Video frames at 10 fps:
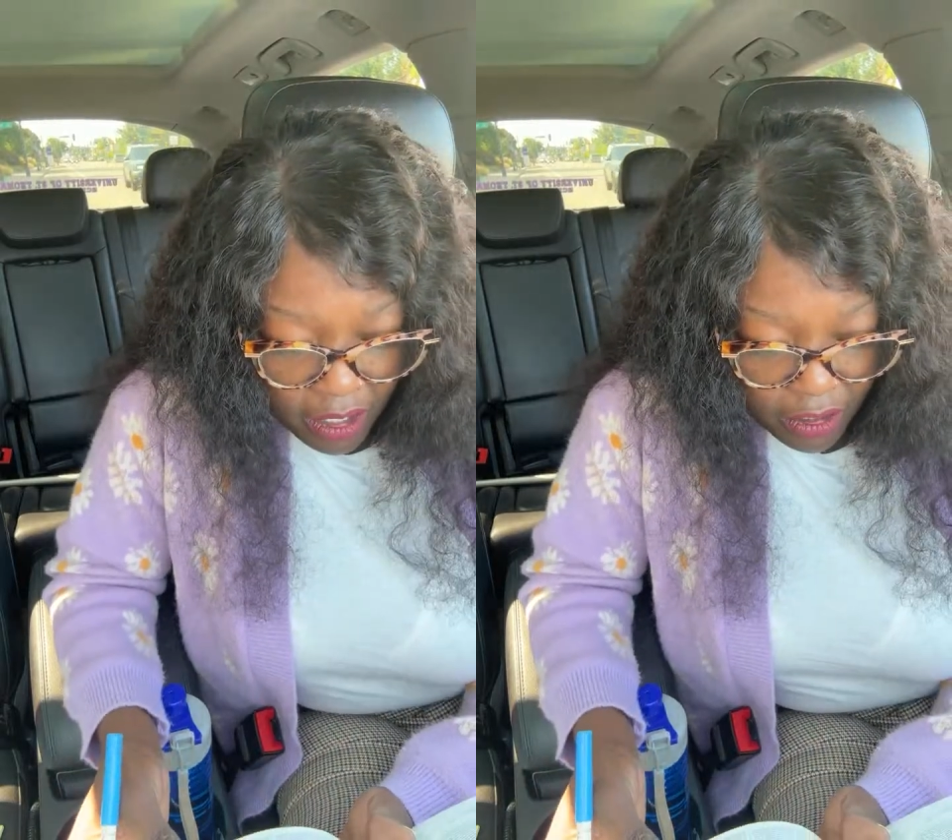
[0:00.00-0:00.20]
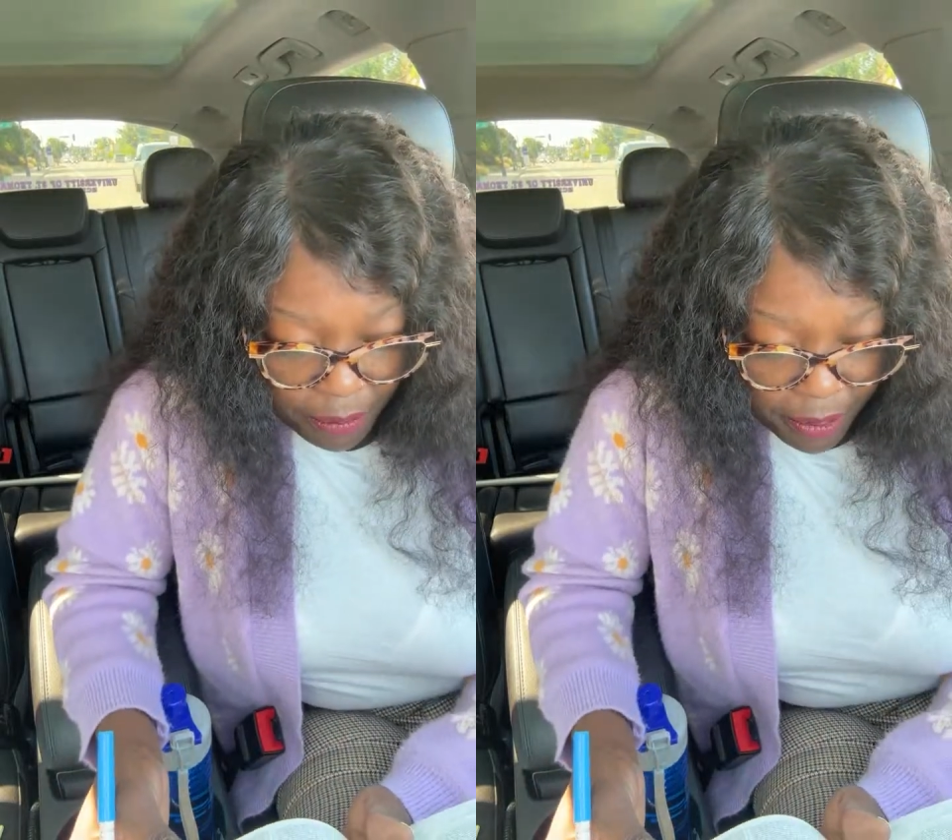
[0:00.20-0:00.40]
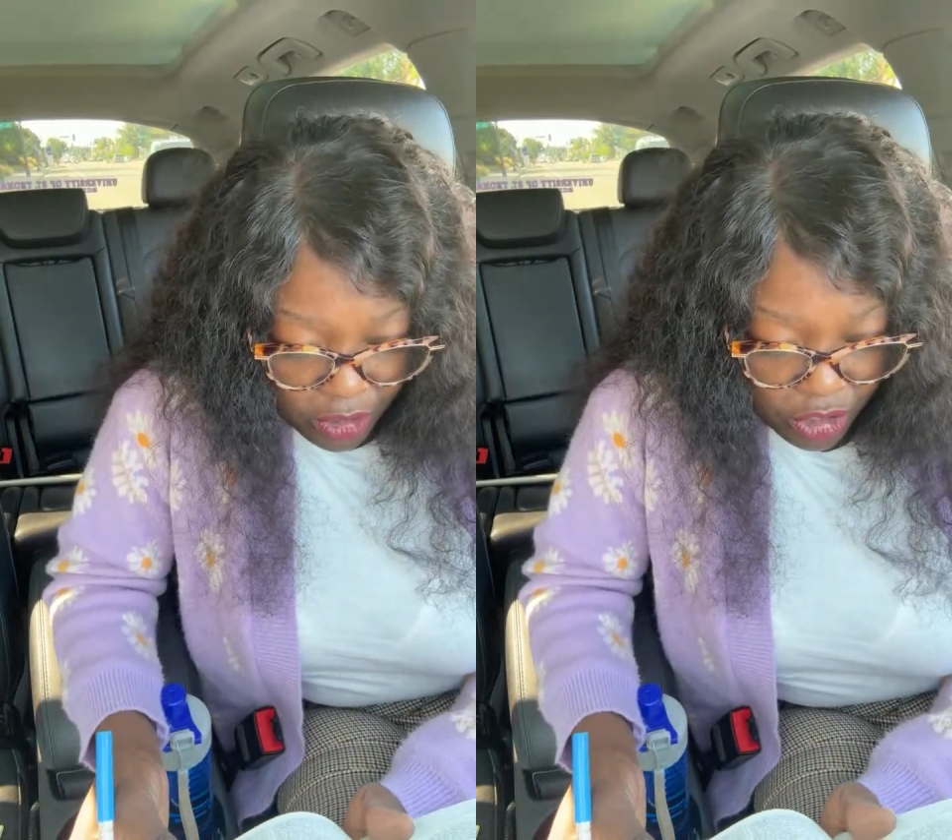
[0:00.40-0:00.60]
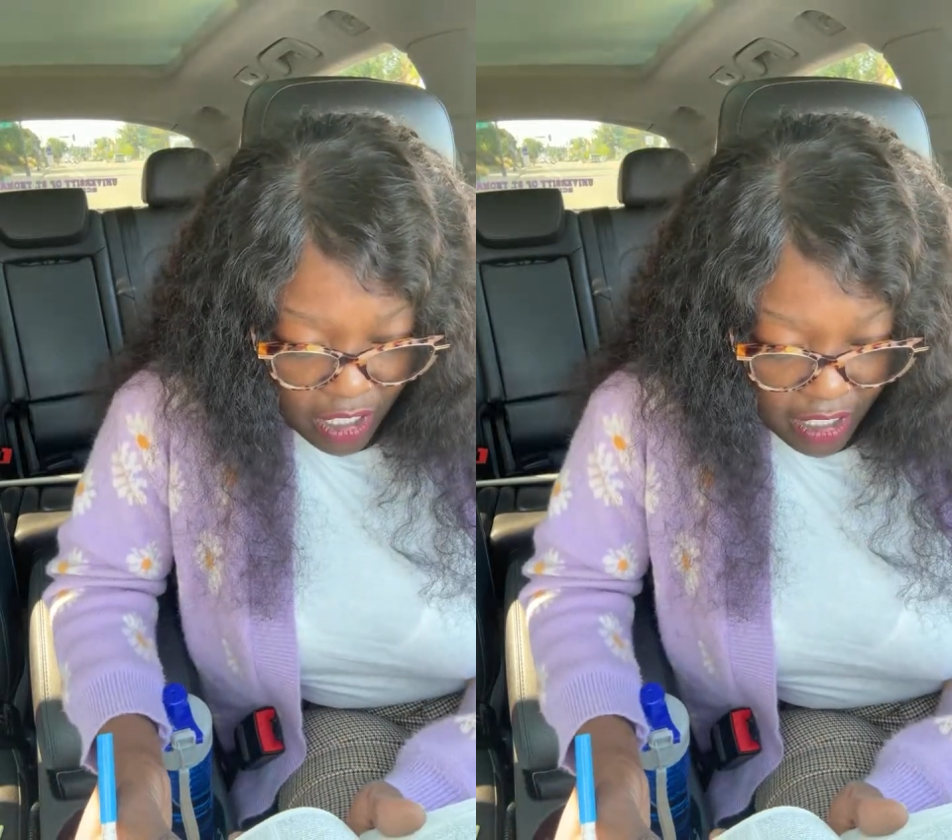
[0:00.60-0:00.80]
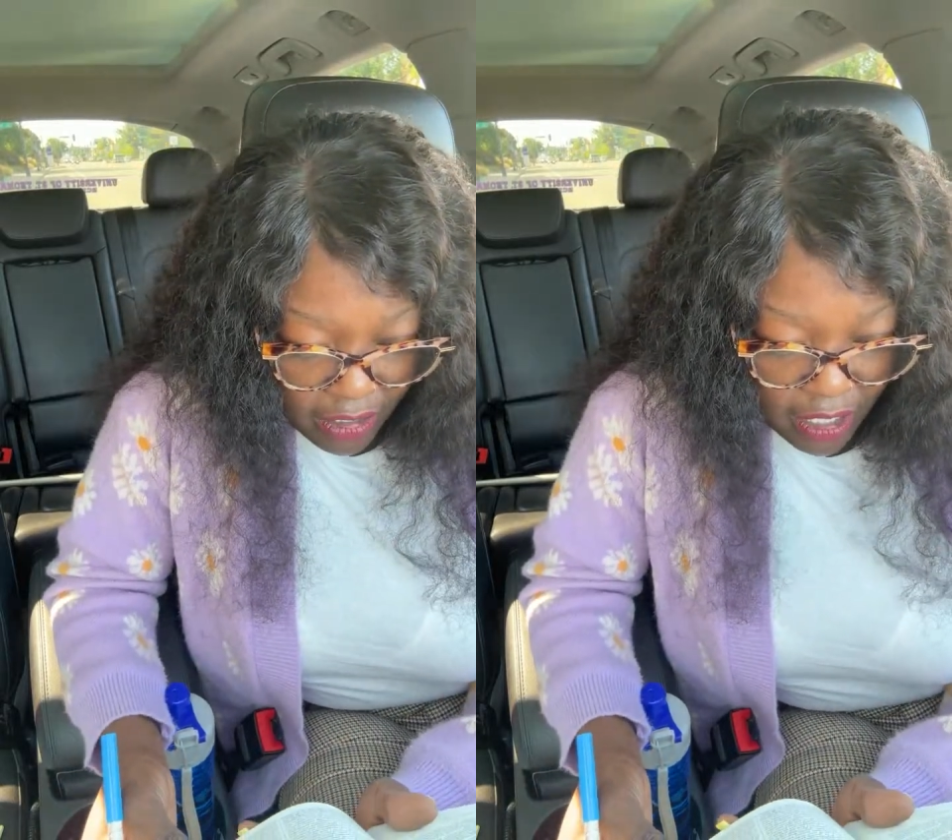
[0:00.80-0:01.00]
The book
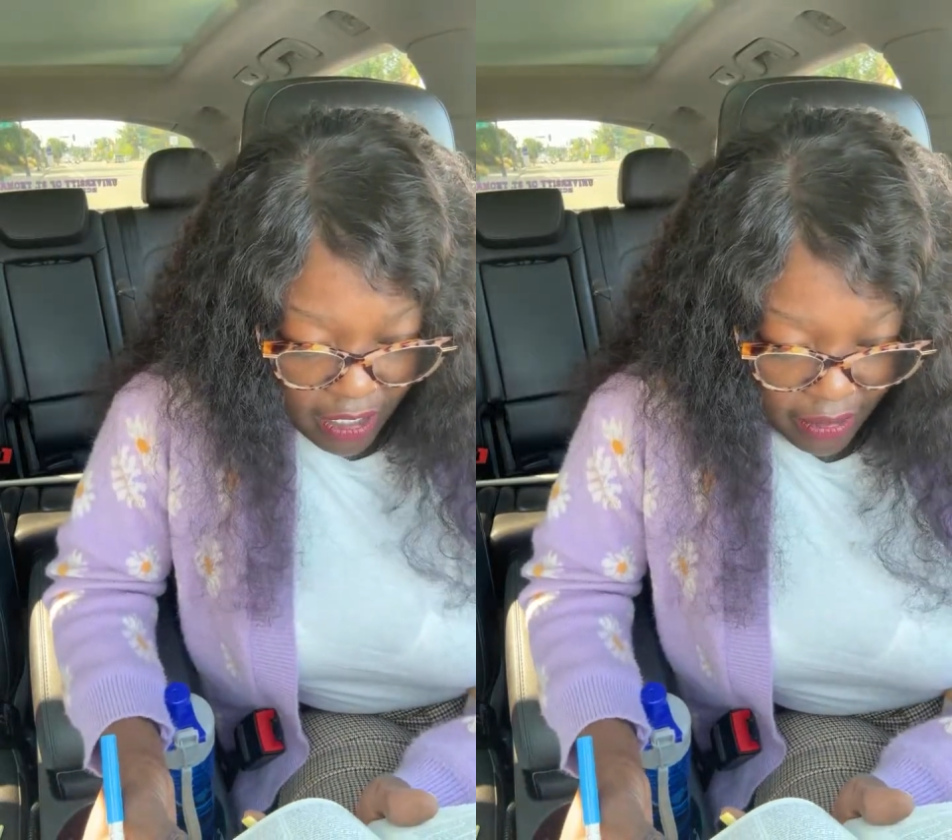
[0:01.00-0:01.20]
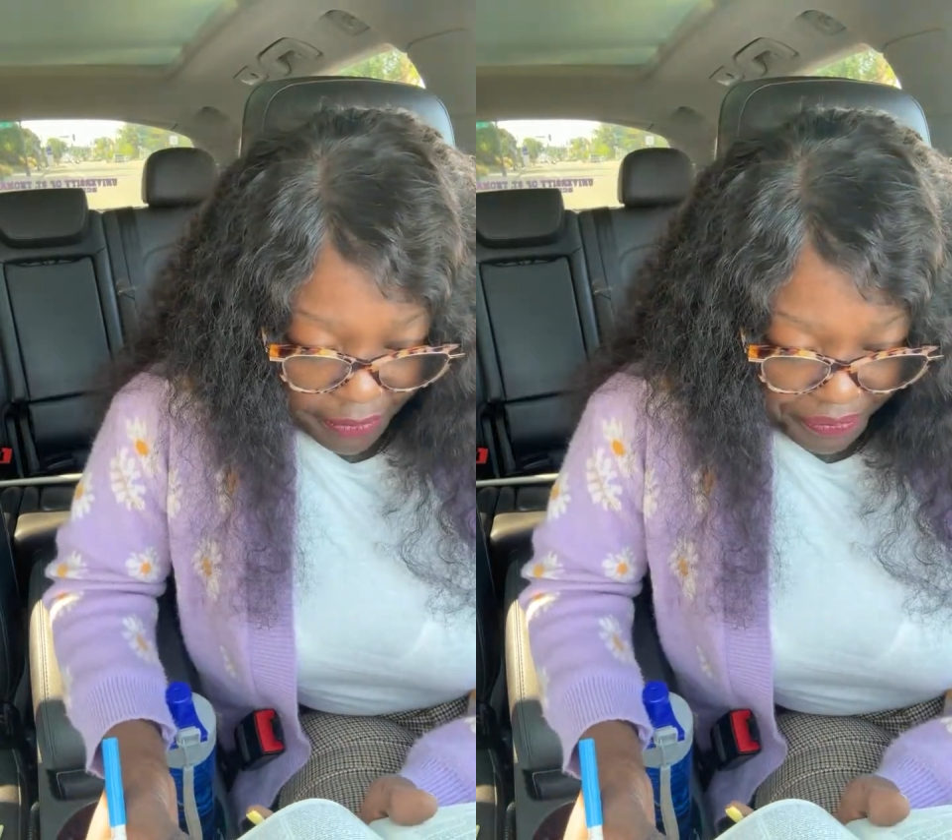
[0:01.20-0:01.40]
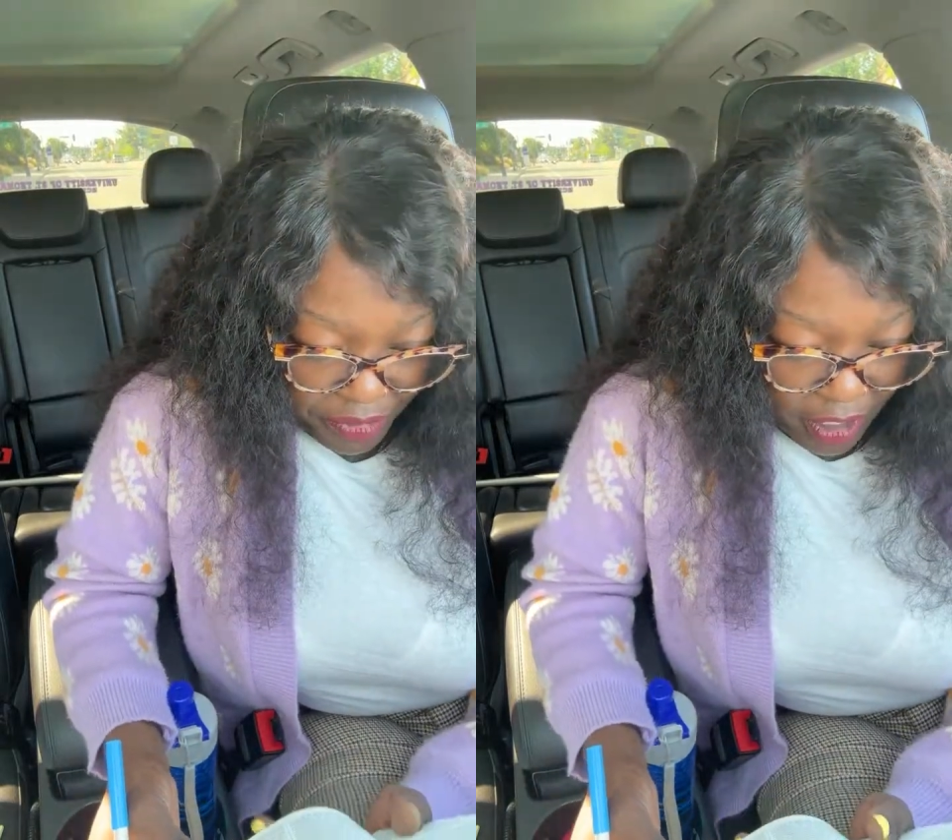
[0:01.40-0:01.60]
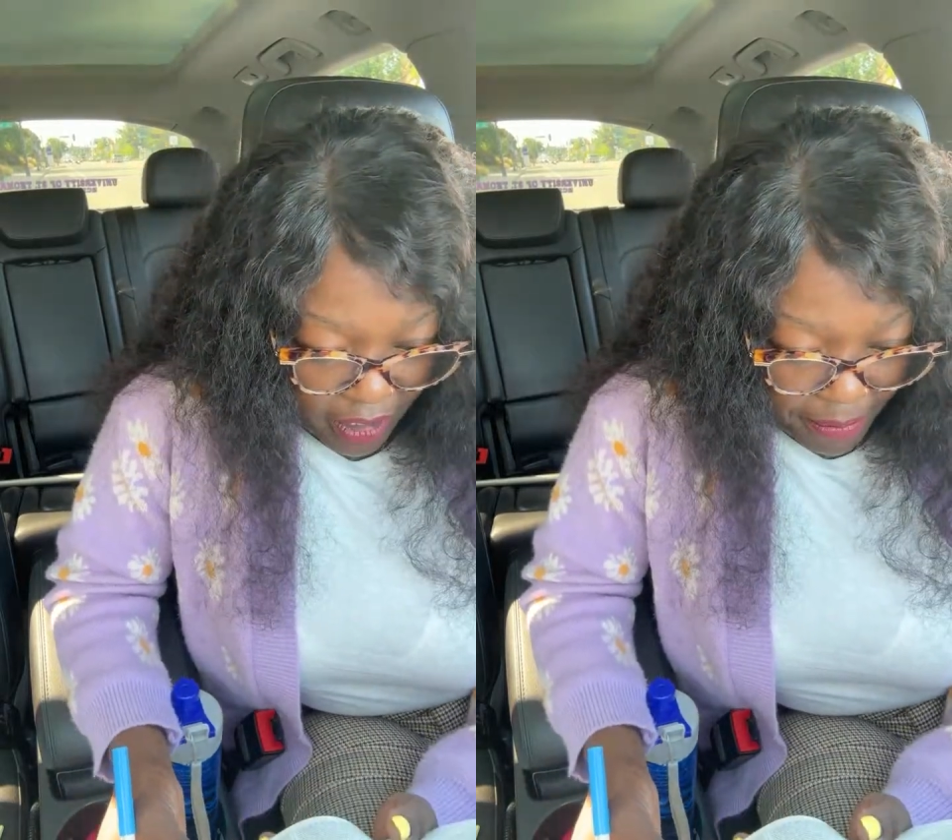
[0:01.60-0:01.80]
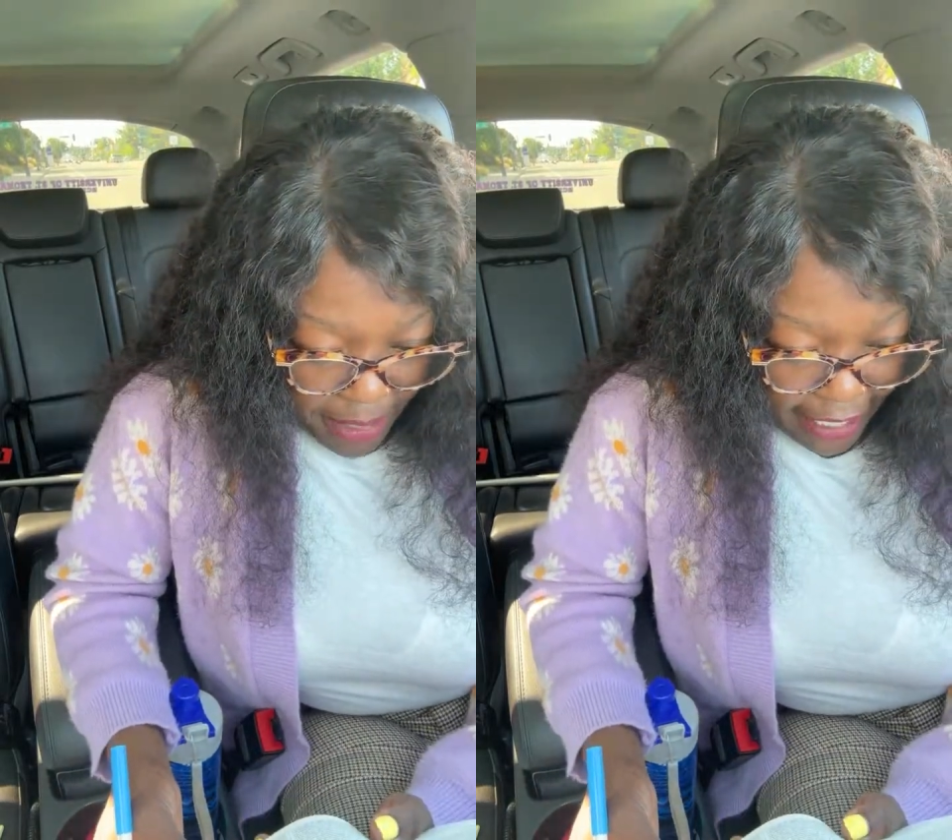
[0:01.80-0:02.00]
draws
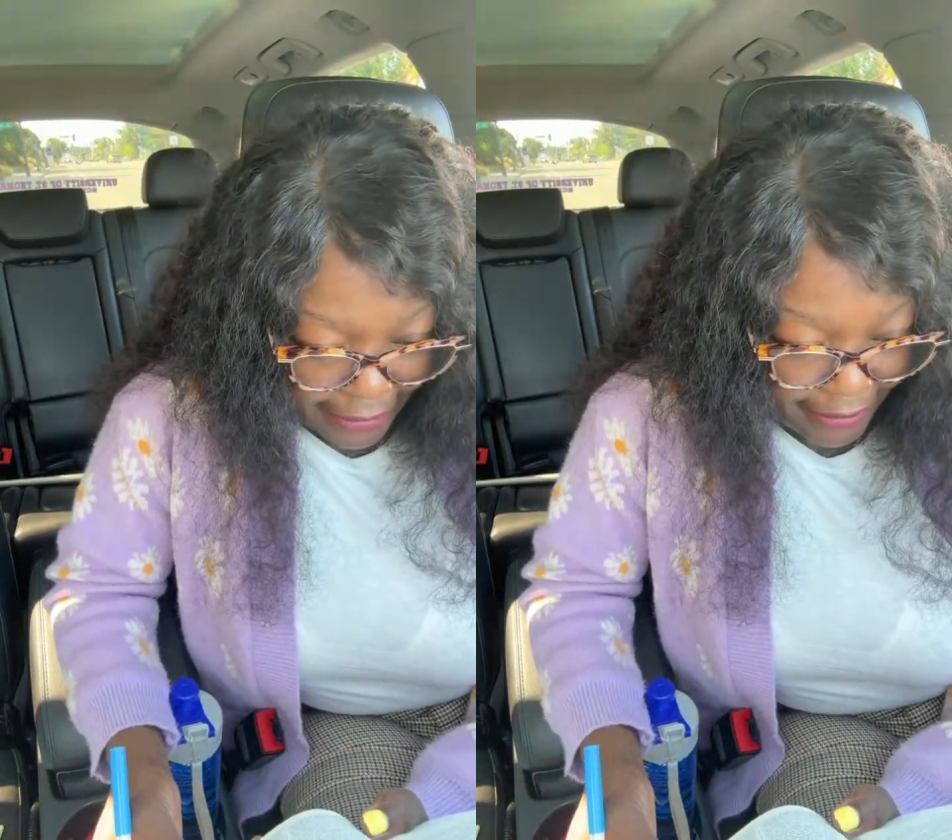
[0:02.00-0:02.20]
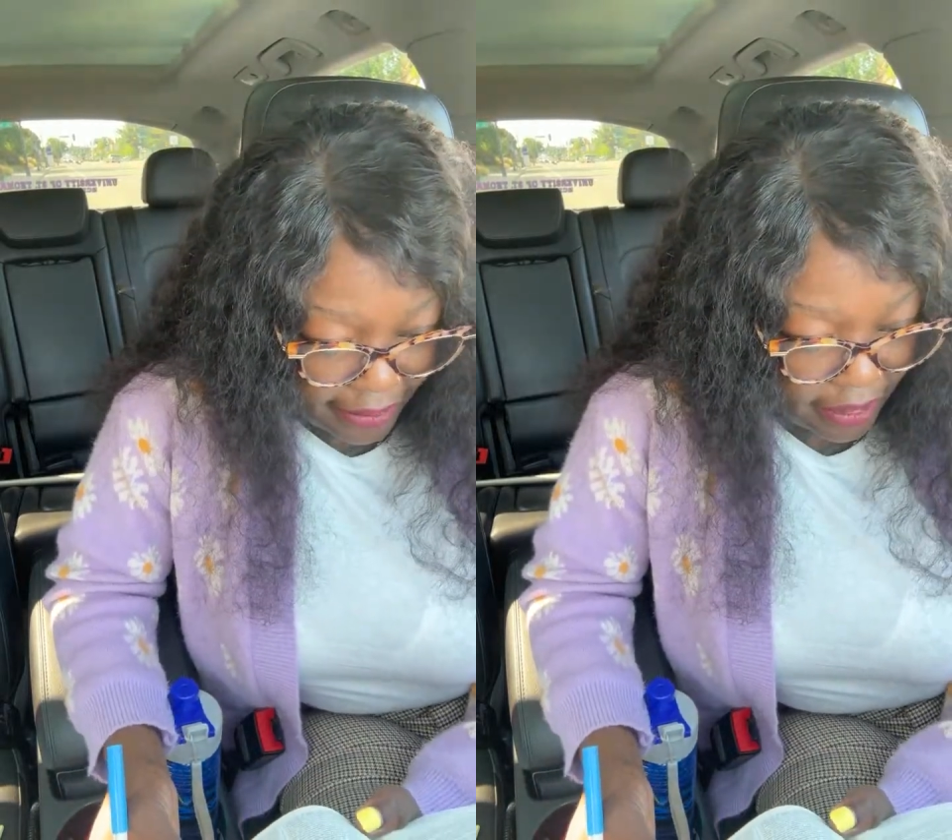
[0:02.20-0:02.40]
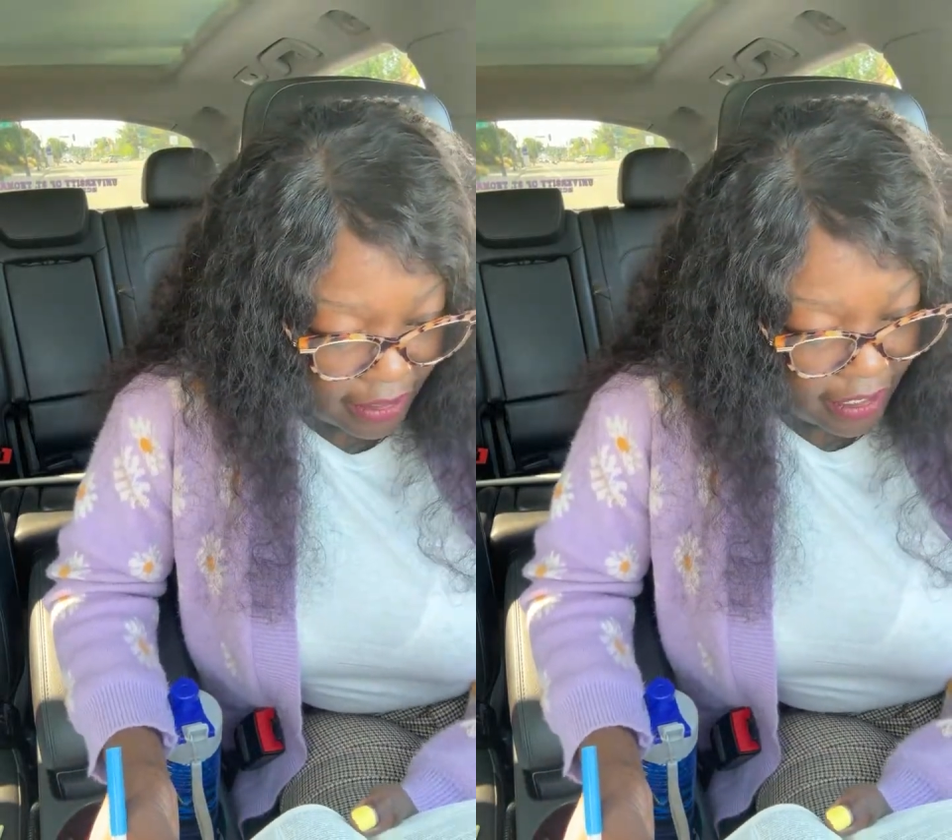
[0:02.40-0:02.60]
the minds